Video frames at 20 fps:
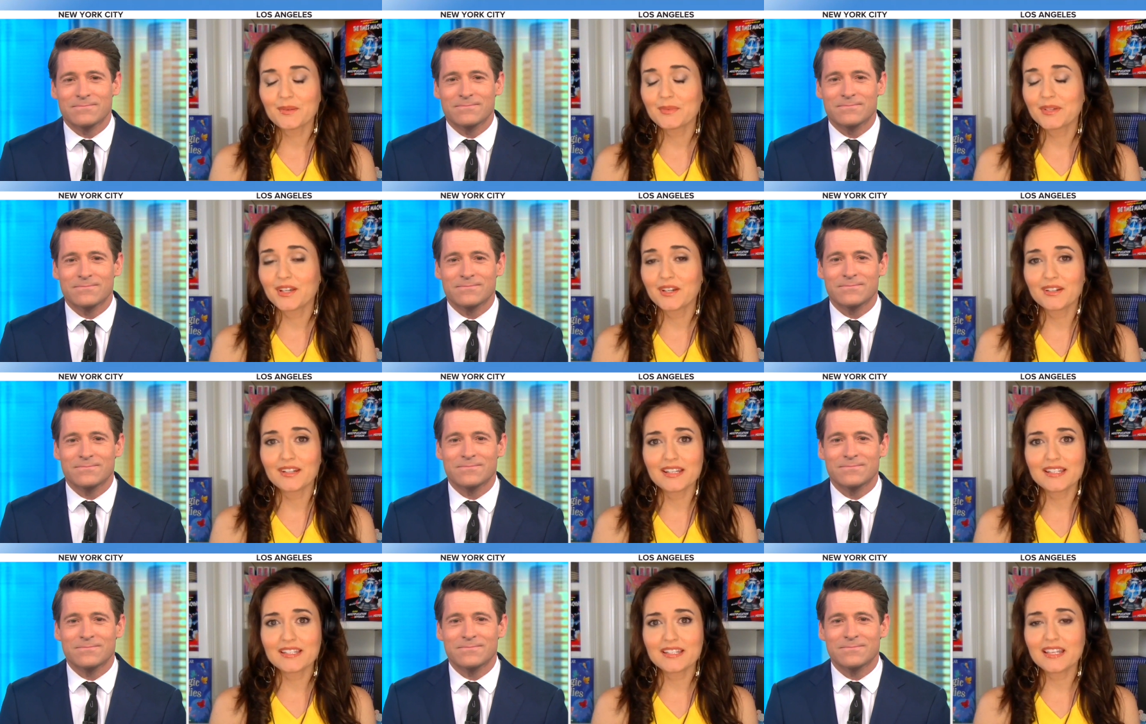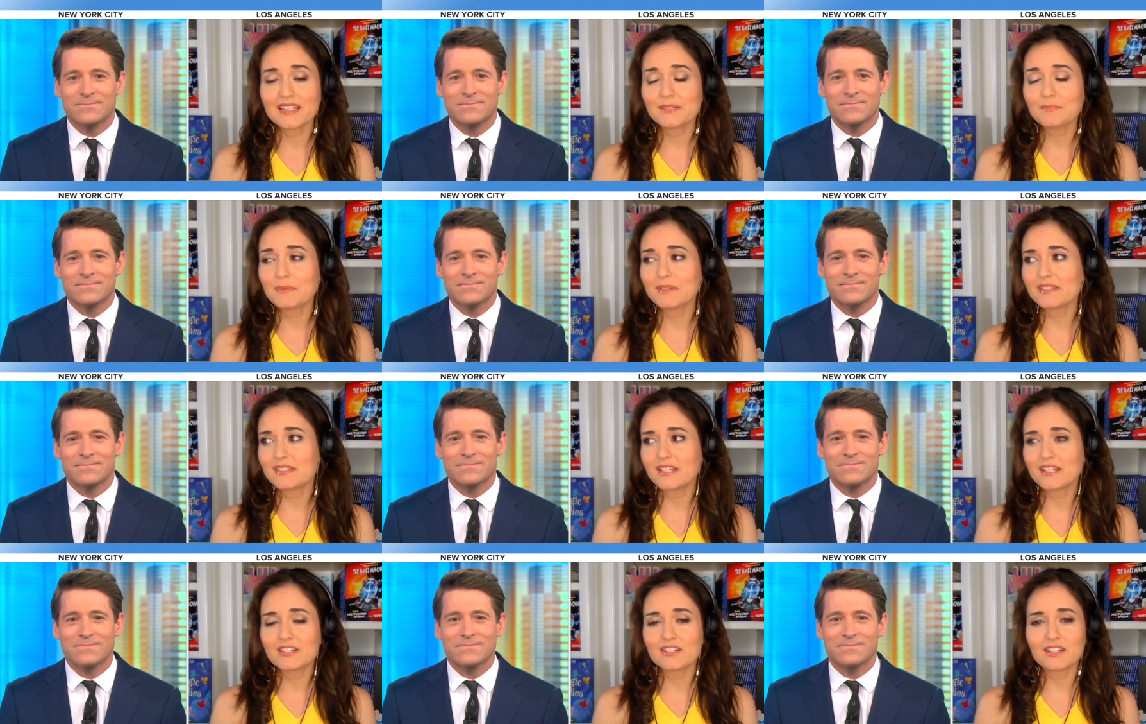Speaker 1: Oh my goodness.
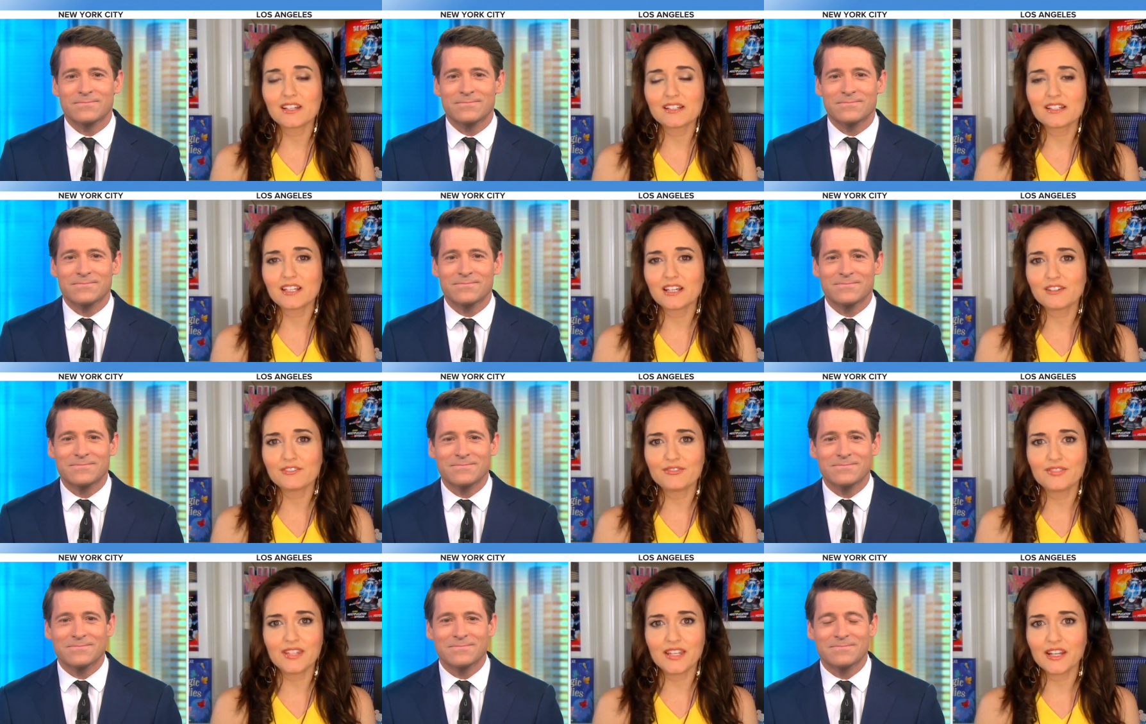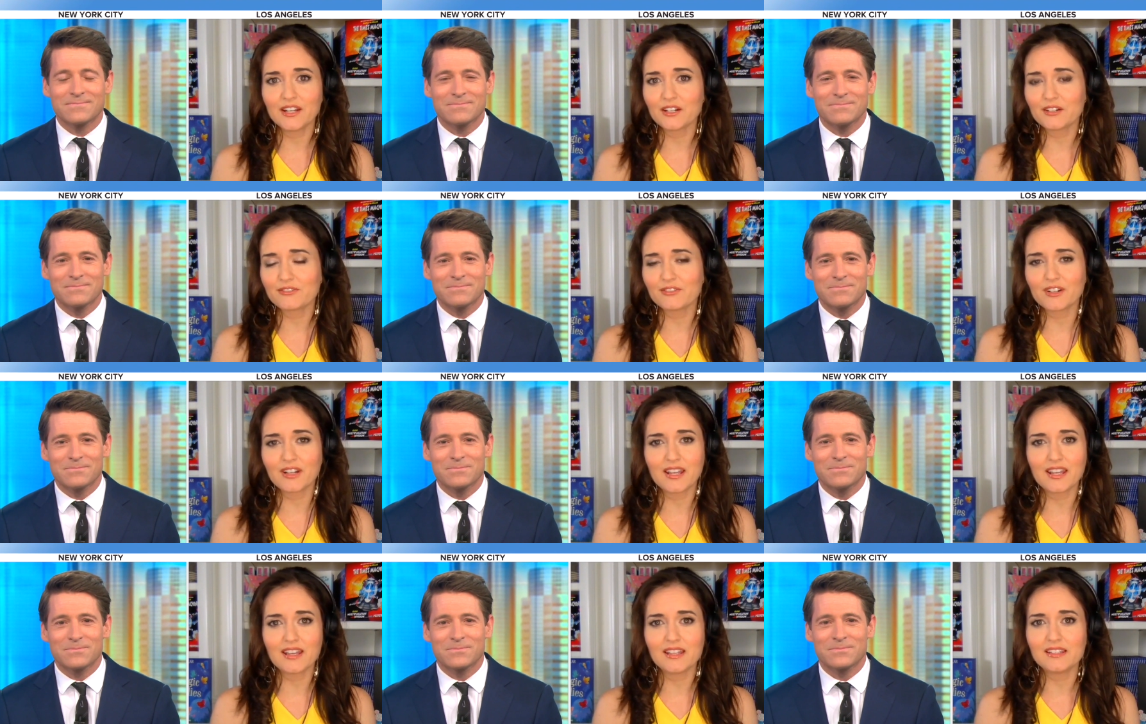It's been such a tough
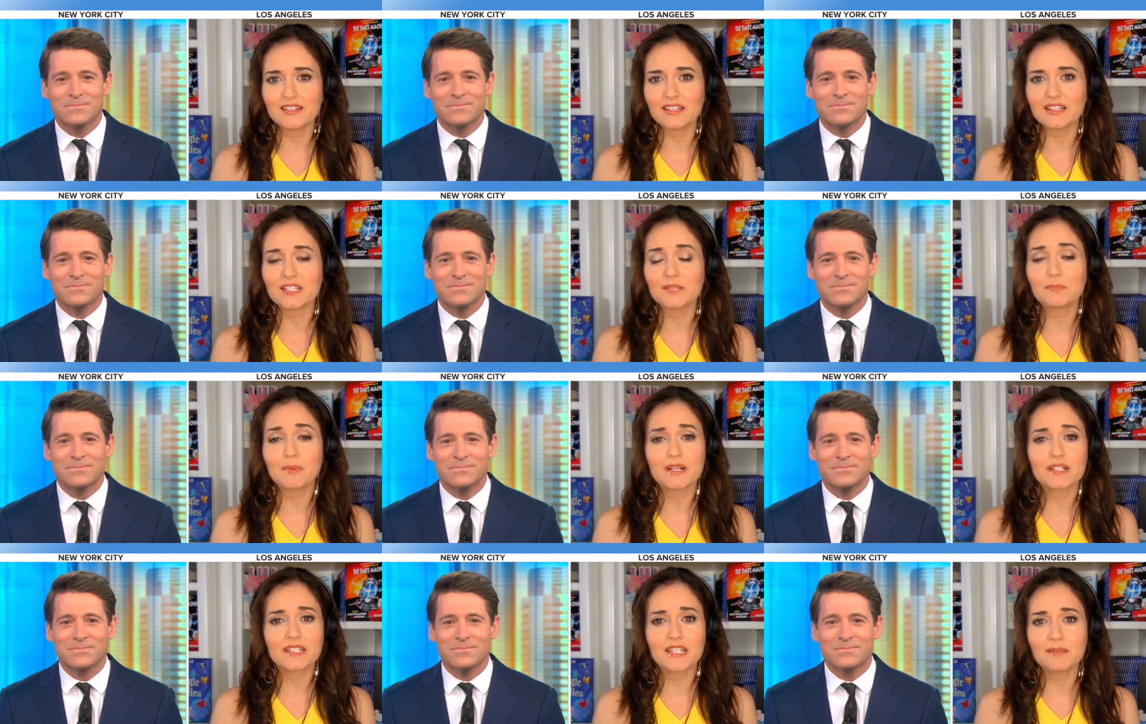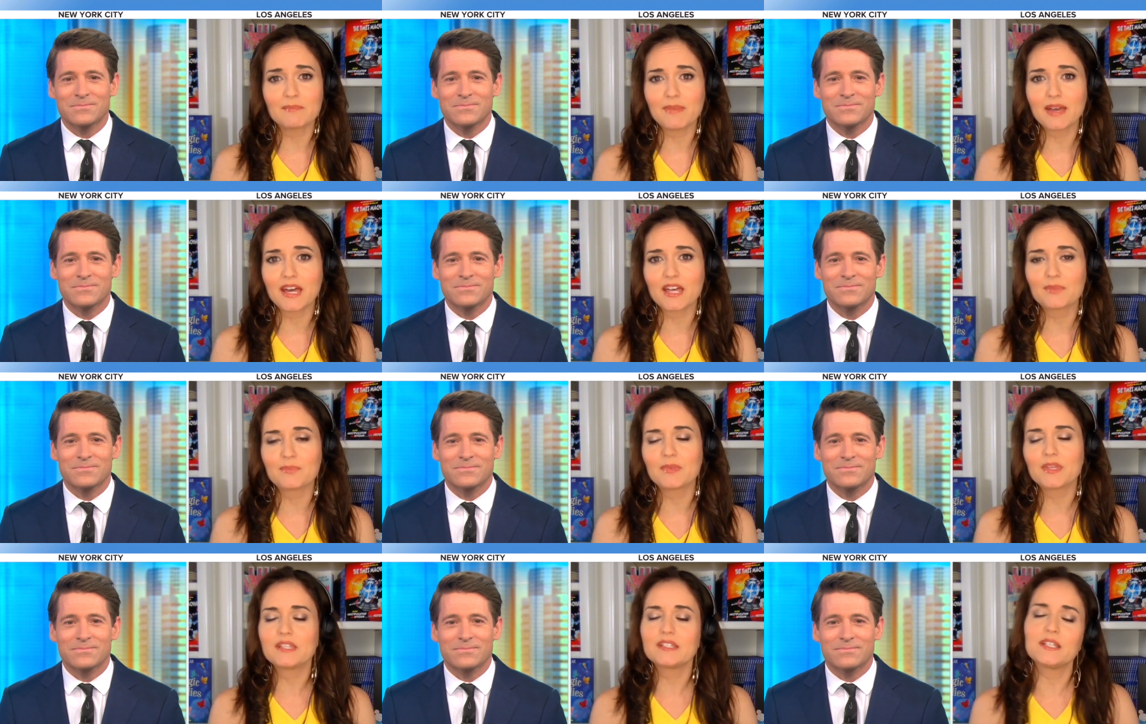year for kids, especially
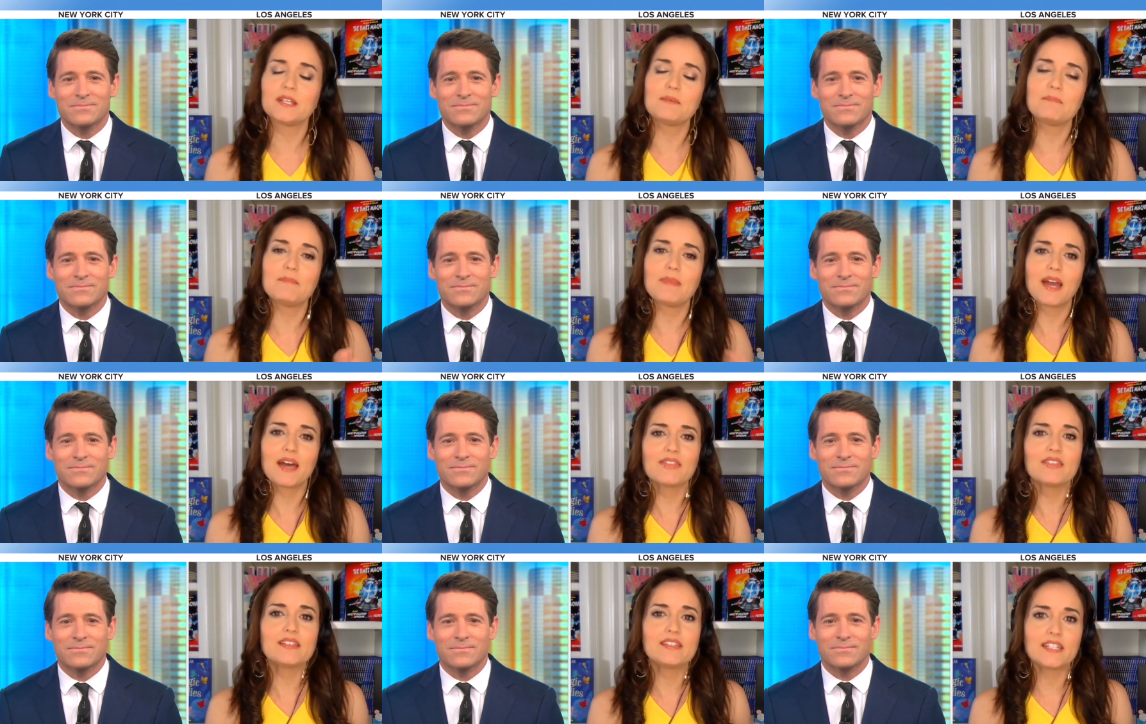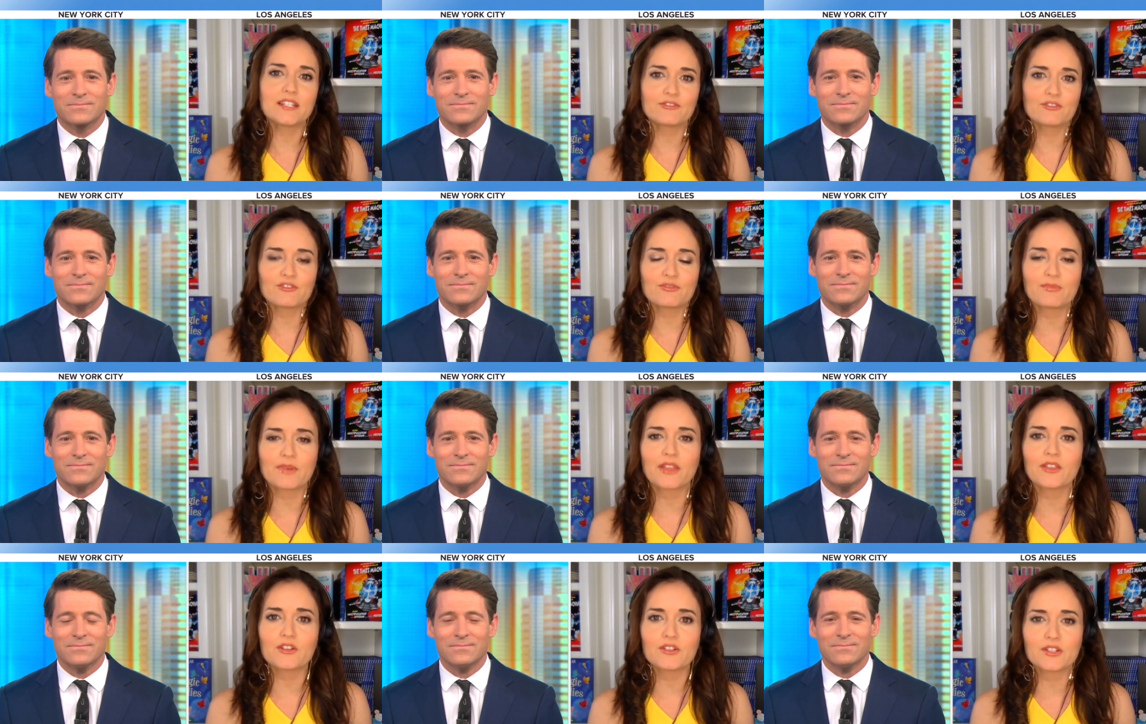math. See, math is
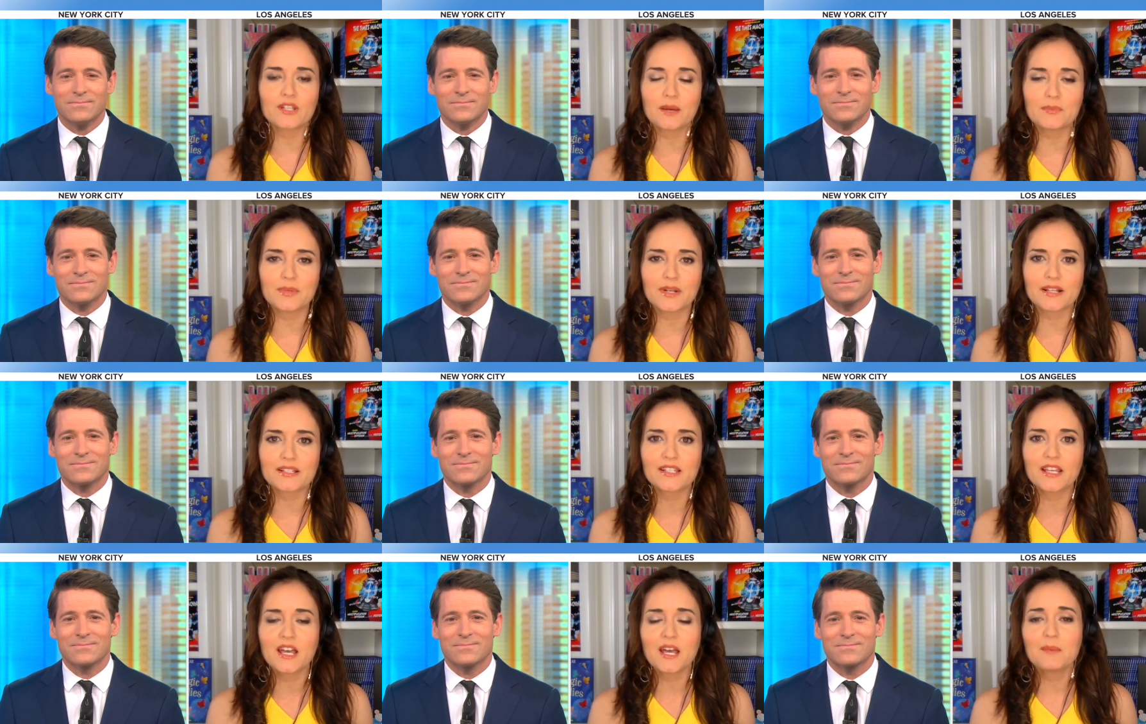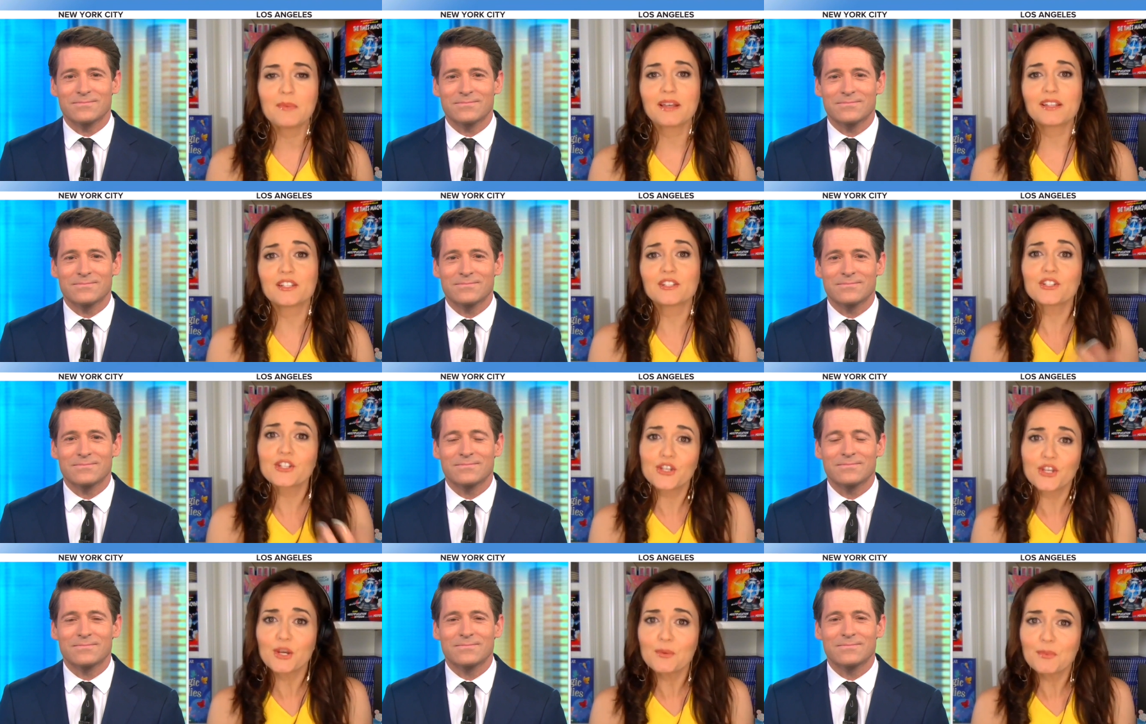different from other subjects because it's